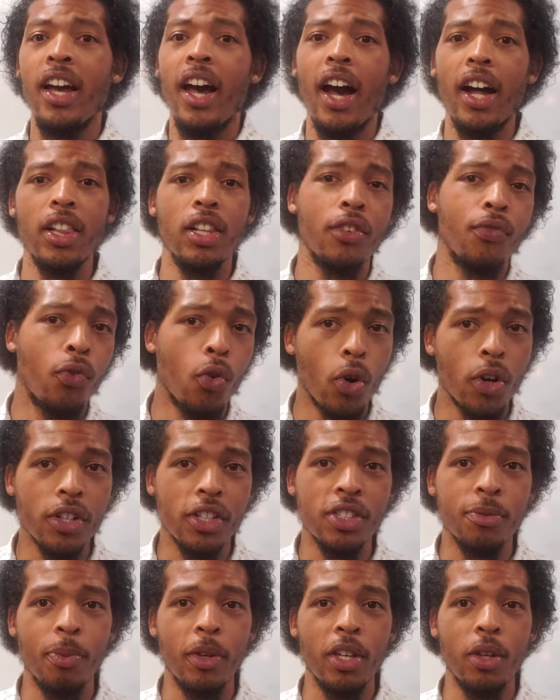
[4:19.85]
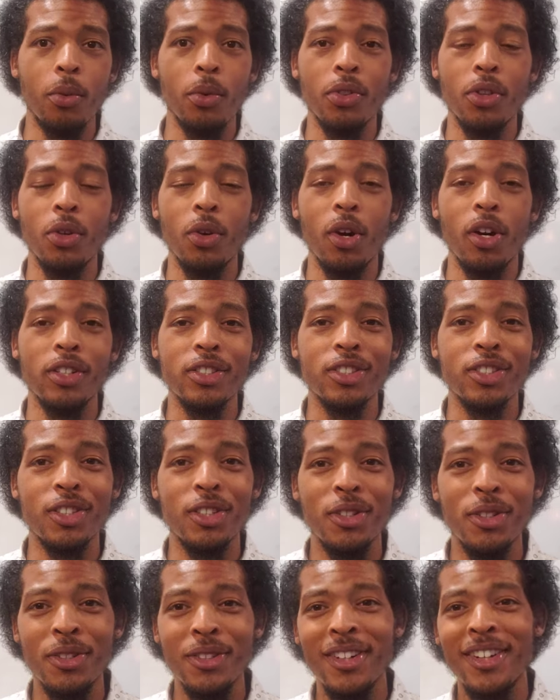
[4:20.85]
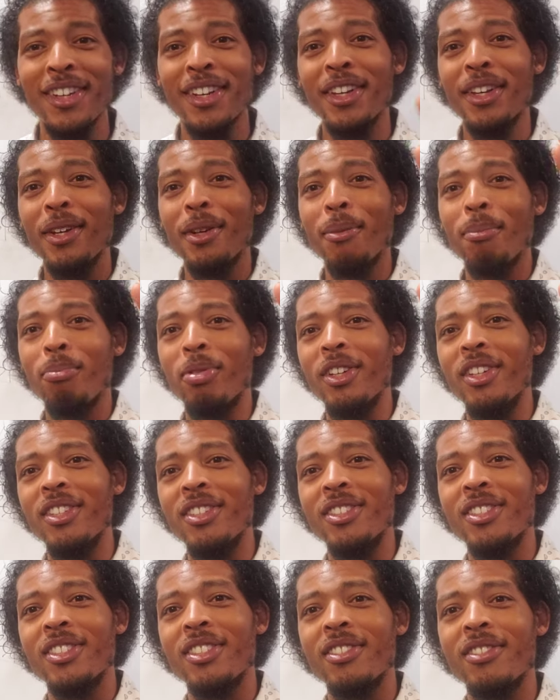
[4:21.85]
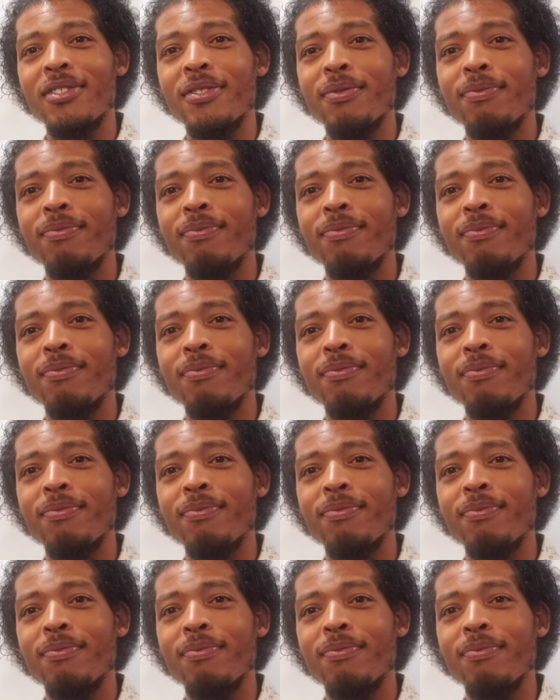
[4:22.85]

I look forward to speaking with you all soon. Peace.